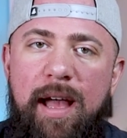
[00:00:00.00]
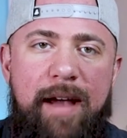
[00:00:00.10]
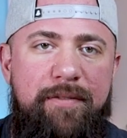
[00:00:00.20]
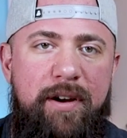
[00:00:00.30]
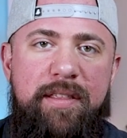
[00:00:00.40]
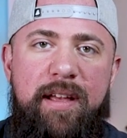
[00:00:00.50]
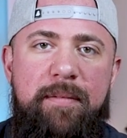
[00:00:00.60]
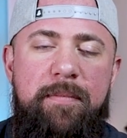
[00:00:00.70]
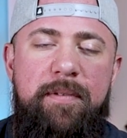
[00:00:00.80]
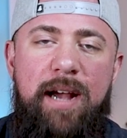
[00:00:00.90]
everything.
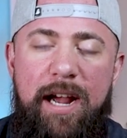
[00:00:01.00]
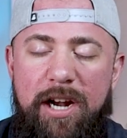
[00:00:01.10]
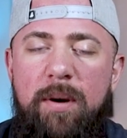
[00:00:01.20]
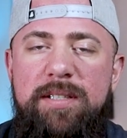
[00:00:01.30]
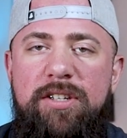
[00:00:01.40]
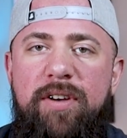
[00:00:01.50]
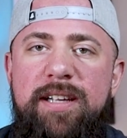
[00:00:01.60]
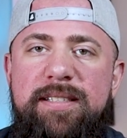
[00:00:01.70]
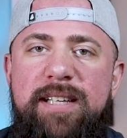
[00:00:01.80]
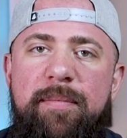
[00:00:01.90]
I know it's a
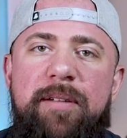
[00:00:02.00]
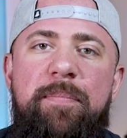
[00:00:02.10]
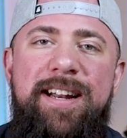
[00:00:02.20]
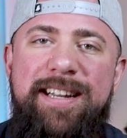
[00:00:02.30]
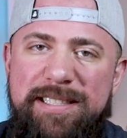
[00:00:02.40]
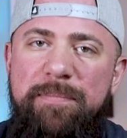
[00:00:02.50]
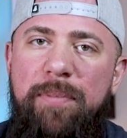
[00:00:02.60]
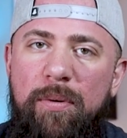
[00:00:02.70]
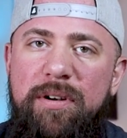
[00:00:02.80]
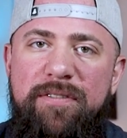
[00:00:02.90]
crazy statement, but it is
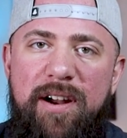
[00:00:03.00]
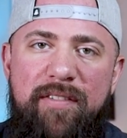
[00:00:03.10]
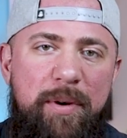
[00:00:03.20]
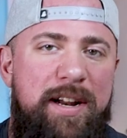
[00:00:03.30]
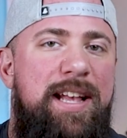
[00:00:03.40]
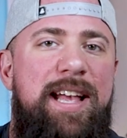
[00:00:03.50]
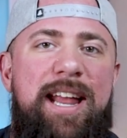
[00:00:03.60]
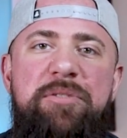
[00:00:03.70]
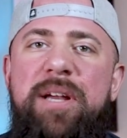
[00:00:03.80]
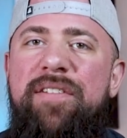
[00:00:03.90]
important for everyone.
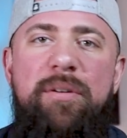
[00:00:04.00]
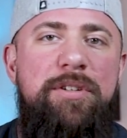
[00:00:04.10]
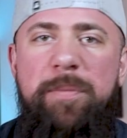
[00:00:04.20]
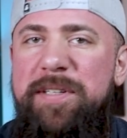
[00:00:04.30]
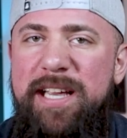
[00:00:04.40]
That's why everyone should be